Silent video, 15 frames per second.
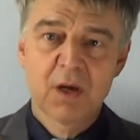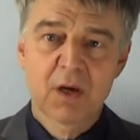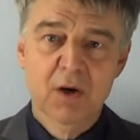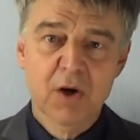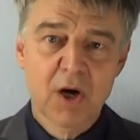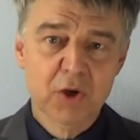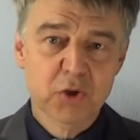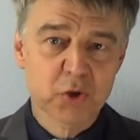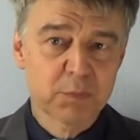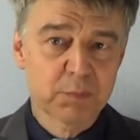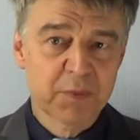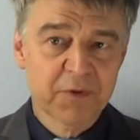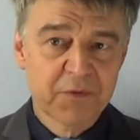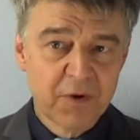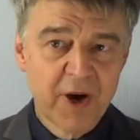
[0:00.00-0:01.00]
Caution,
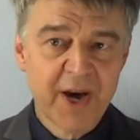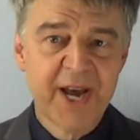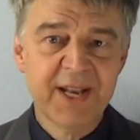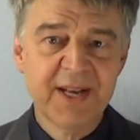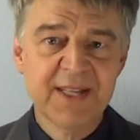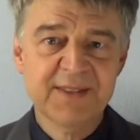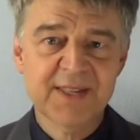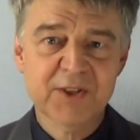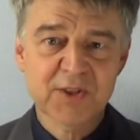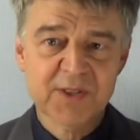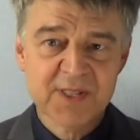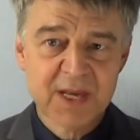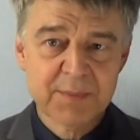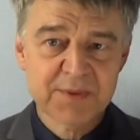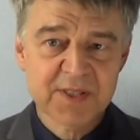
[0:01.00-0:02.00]
before handling such a
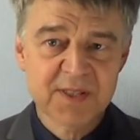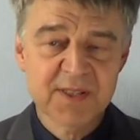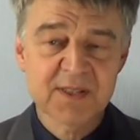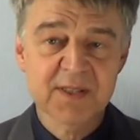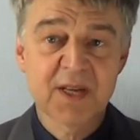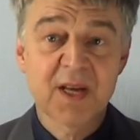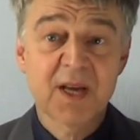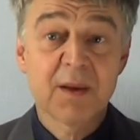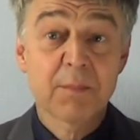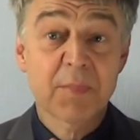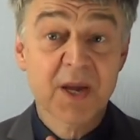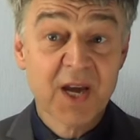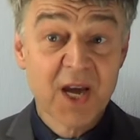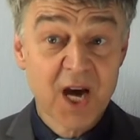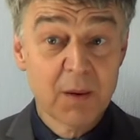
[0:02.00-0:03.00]
substance,
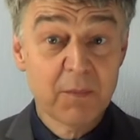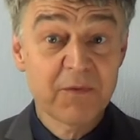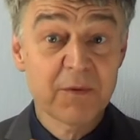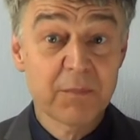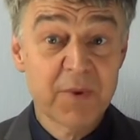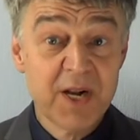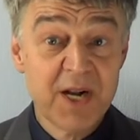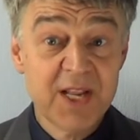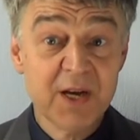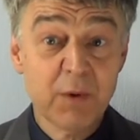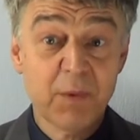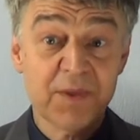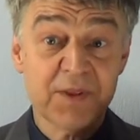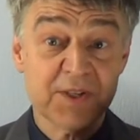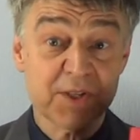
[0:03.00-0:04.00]
become familiar
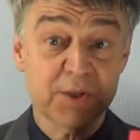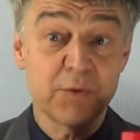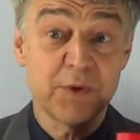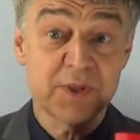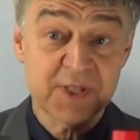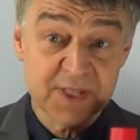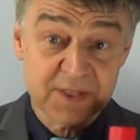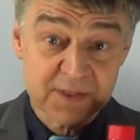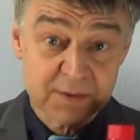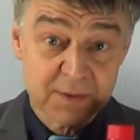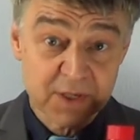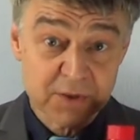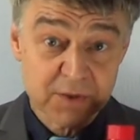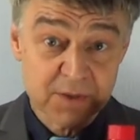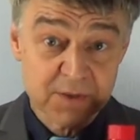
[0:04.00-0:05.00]
with the security
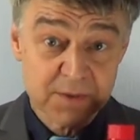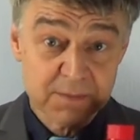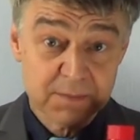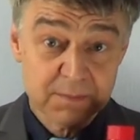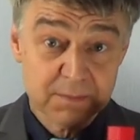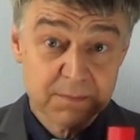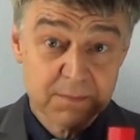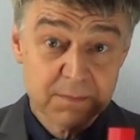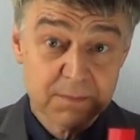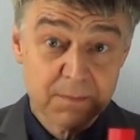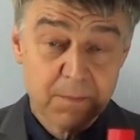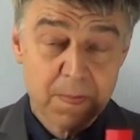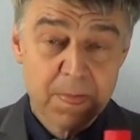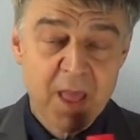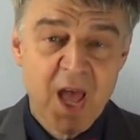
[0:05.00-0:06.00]
instructions.
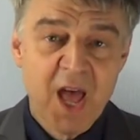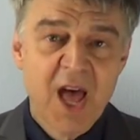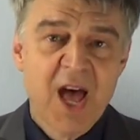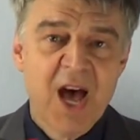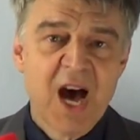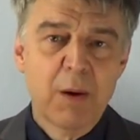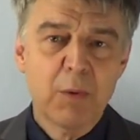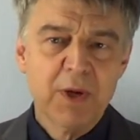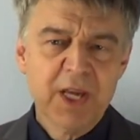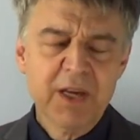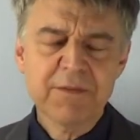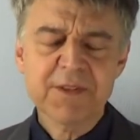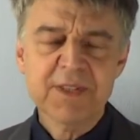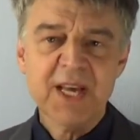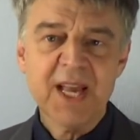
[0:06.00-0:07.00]
I will give
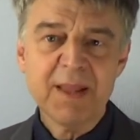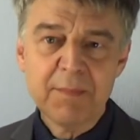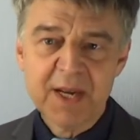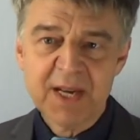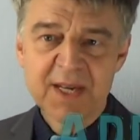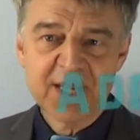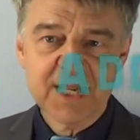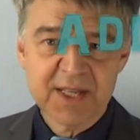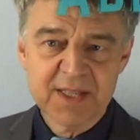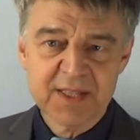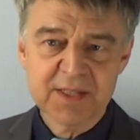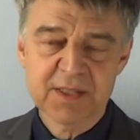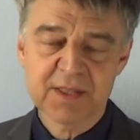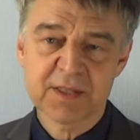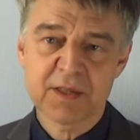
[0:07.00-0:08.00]
10
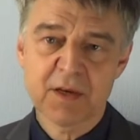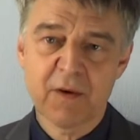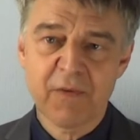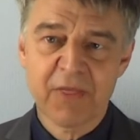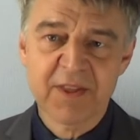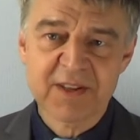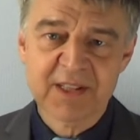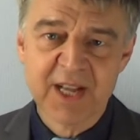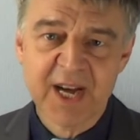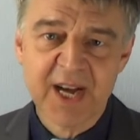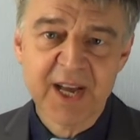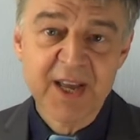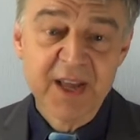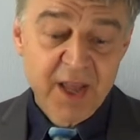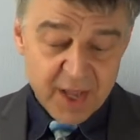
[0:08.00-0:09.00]
milliliters of this
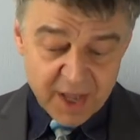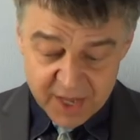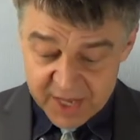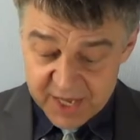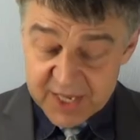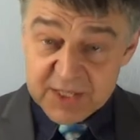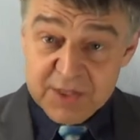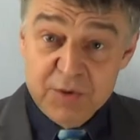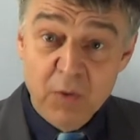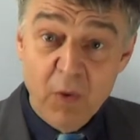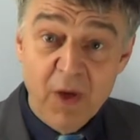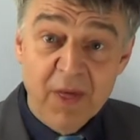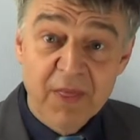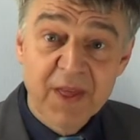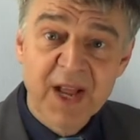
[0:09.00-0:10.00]
lye
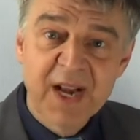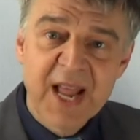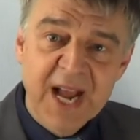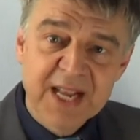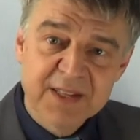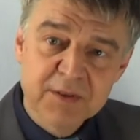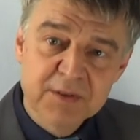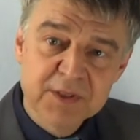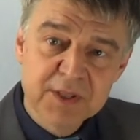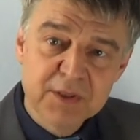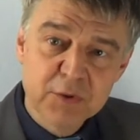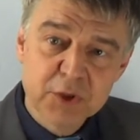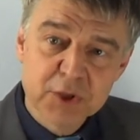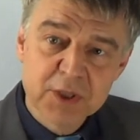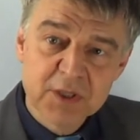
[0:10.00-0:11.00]
into the galacto
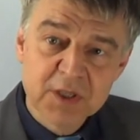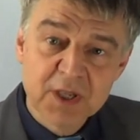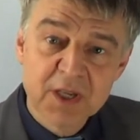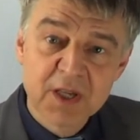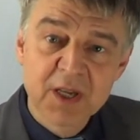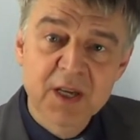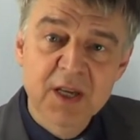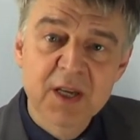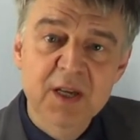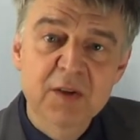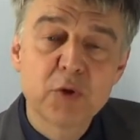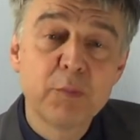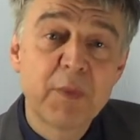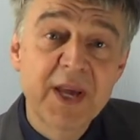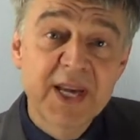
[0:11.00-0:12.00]
solution
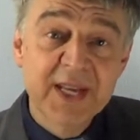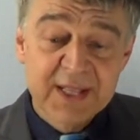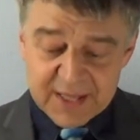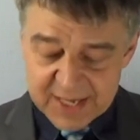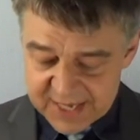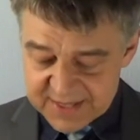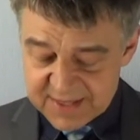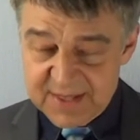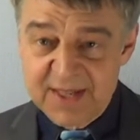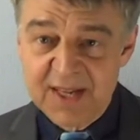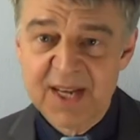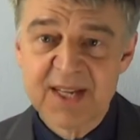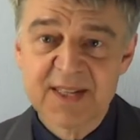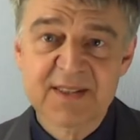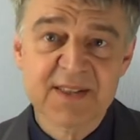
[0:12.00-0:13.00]
to make it less
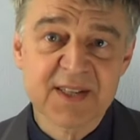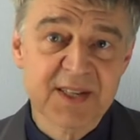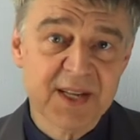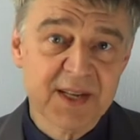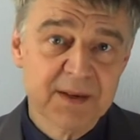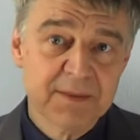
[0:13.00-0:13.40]
acidic.